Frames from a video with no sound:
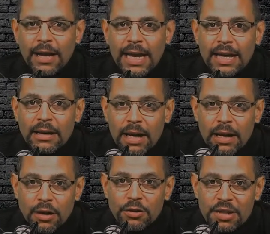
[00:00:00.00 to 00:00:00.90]
And
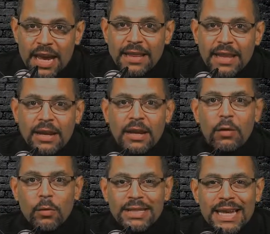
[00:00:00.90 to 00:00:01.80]
understand that,
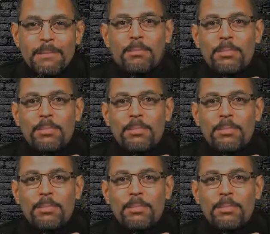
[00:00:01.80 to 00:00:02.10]
once again,